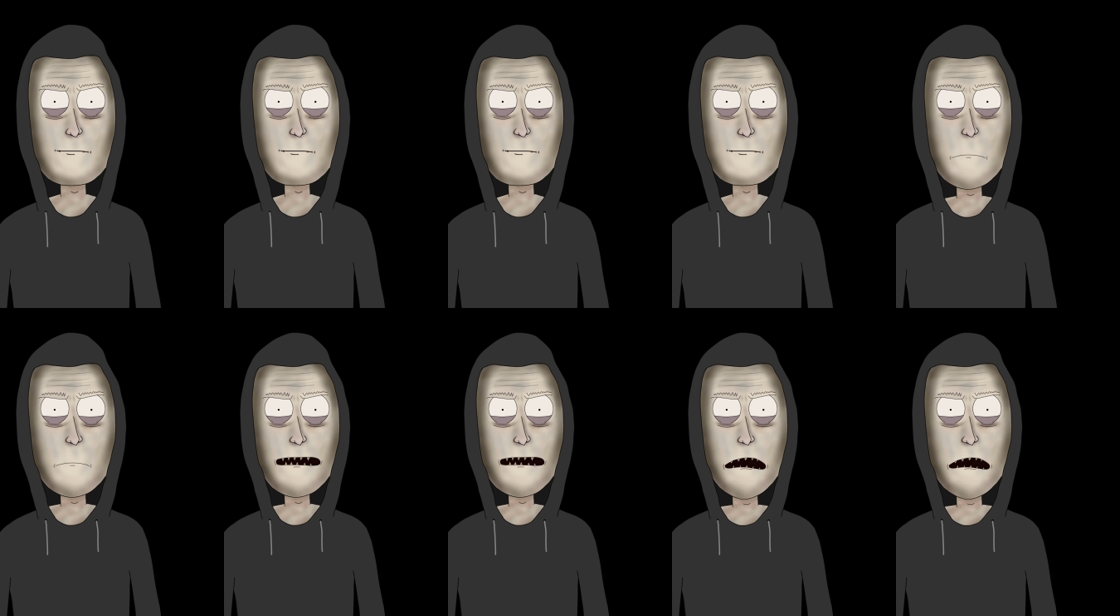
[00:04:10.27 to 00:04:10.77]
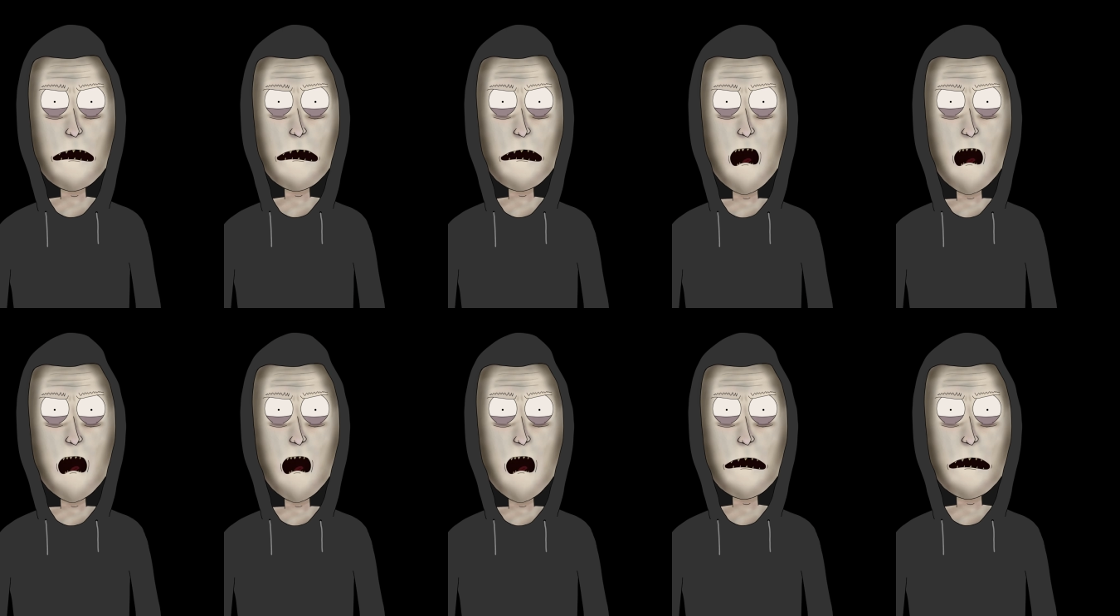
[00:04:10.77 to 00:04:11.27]
I prayed to
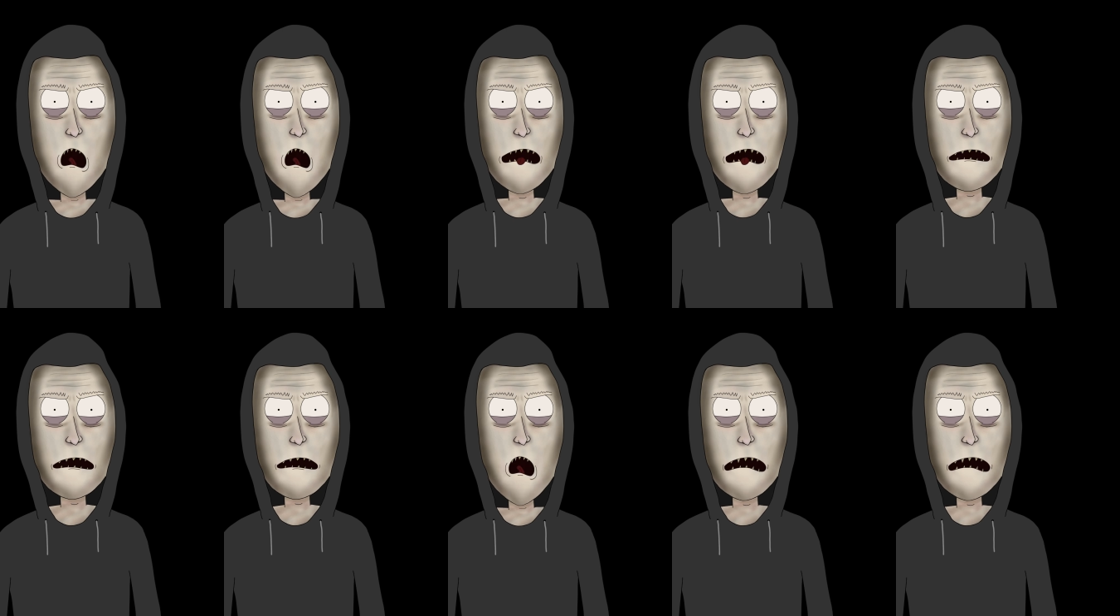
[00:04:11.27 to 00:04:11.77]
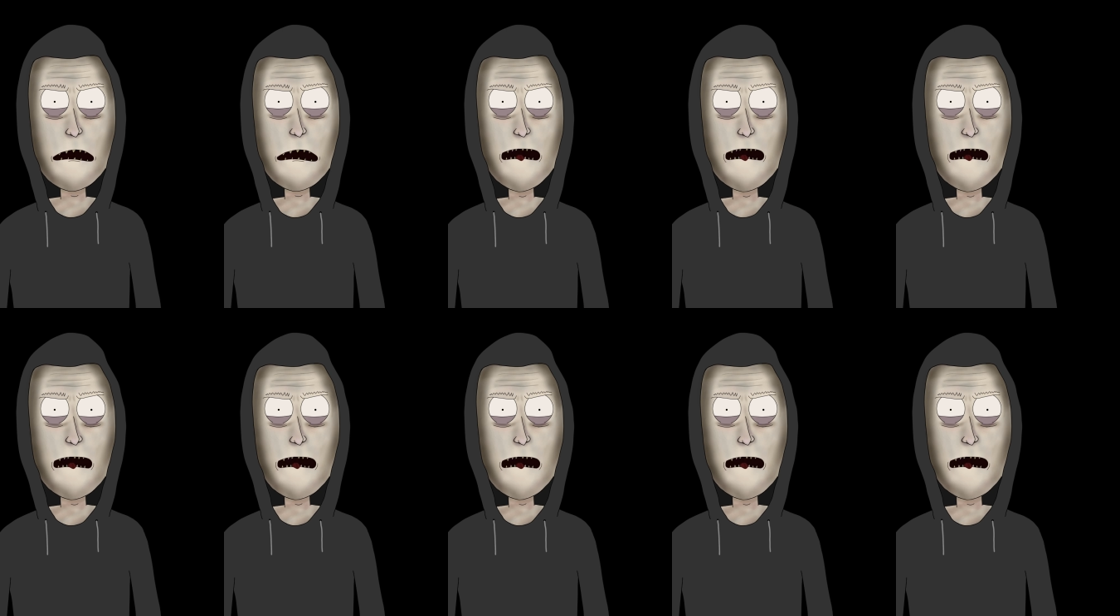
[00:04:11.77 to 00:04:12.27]
God to not let that be
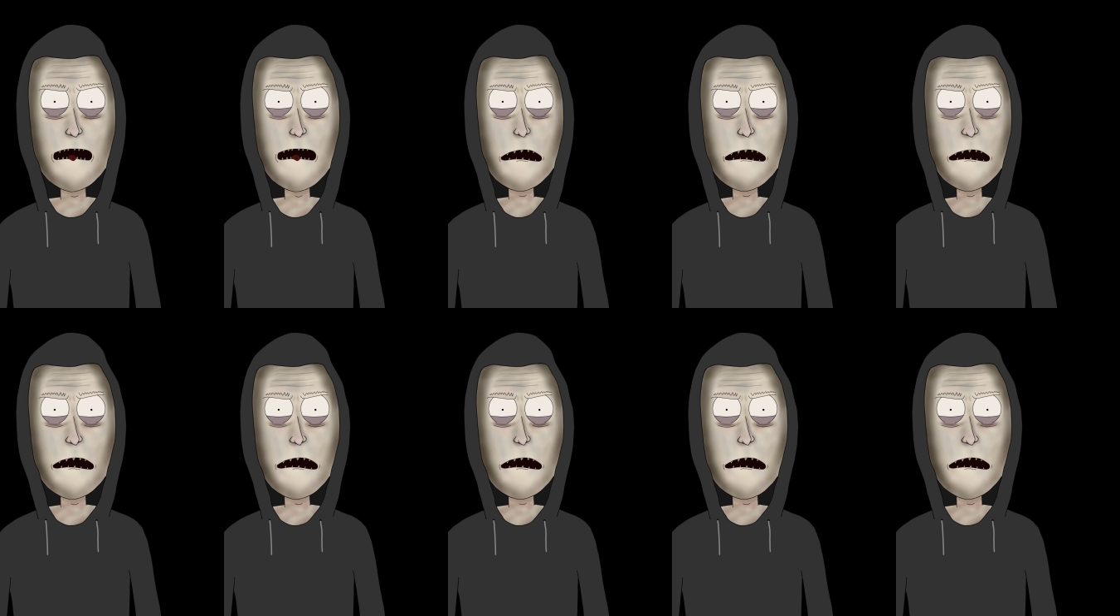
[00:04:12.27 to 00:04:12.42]
Jess